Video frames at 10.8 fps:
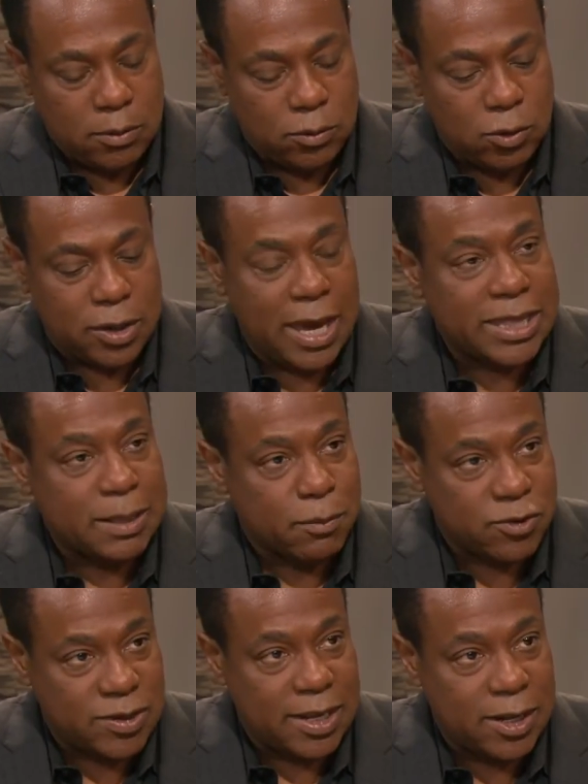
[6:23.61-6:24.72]
look at the
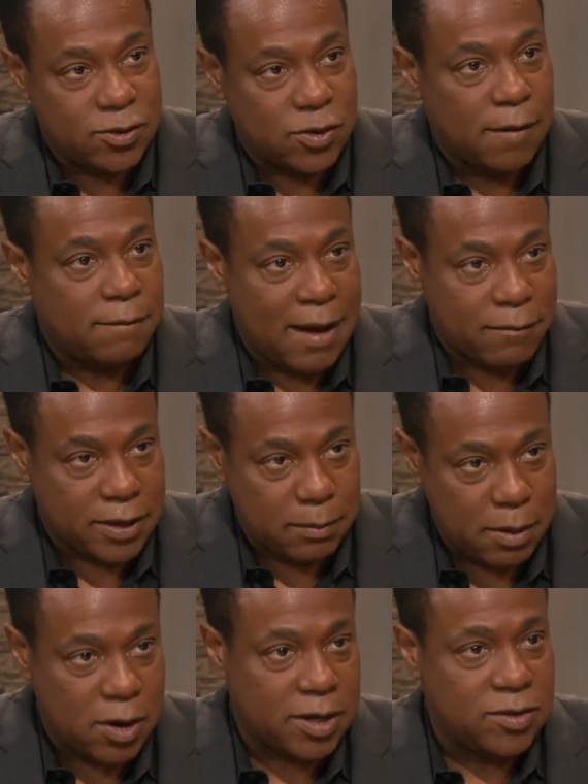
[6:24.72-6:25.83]
percentage of African
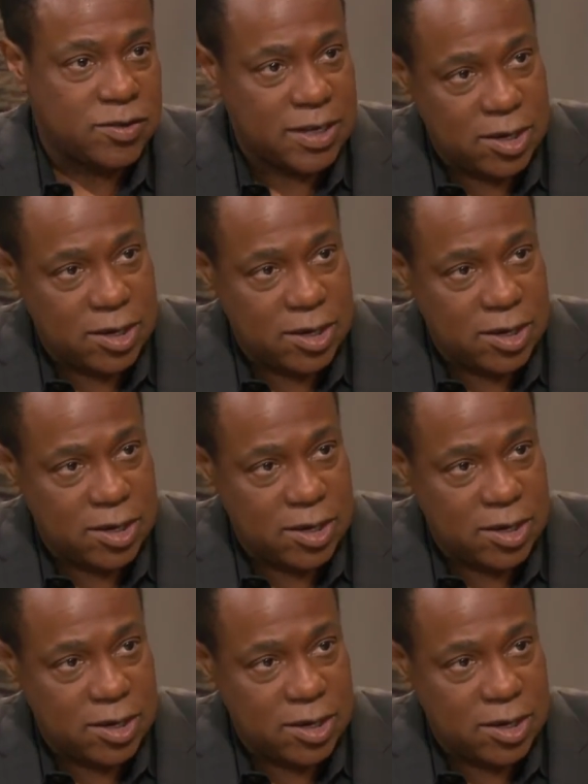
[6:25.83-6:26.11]
Americans